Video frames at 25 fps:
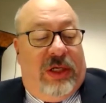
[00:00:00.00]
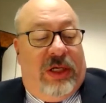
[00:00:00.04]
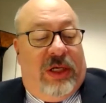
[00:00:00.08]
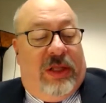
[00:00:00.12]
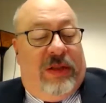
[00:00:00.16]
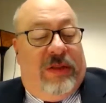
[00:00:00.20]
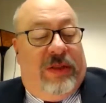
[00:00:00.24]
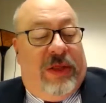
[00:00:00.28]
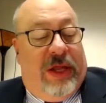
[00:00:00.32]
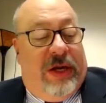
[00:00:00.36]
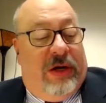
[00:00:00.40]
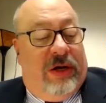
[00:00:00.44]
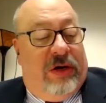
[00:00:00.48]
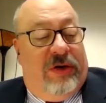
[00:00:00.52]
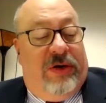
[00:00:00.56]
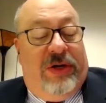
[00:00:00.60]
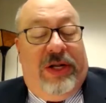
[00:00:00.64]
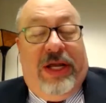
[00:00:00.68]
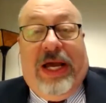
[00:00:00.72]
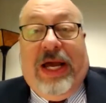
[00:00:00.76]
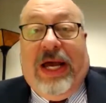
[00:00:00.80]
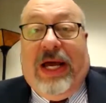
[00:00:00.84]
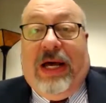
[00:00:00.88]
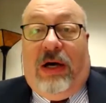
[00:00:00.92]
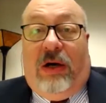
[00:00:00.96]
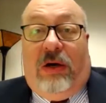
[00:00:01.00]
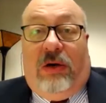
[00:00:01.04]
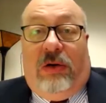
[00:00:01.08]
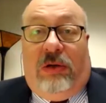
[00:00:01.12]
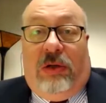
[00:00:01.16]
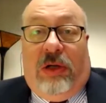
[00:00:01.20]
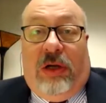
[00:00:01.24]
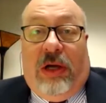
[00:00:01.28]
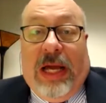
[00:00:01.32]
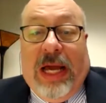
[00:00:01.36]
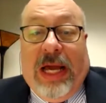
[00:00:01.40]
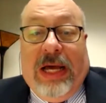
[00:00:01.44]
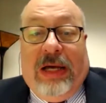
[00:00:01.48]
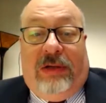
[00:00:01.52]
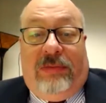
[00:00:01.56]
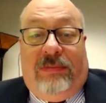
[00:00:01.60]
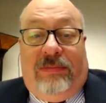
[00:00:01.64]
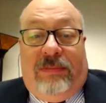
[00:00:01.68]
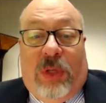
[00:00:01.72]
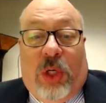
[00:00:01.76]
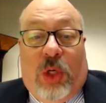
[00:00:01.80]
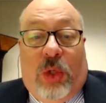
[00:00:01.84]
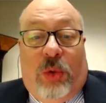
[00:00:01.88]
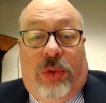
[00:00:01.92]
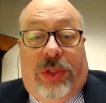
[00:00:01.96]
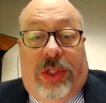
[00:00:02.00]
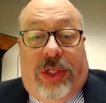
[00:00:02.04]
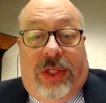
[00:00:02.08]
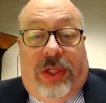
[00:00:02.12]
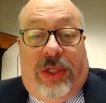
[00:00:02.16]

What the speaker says: that are now outmoded.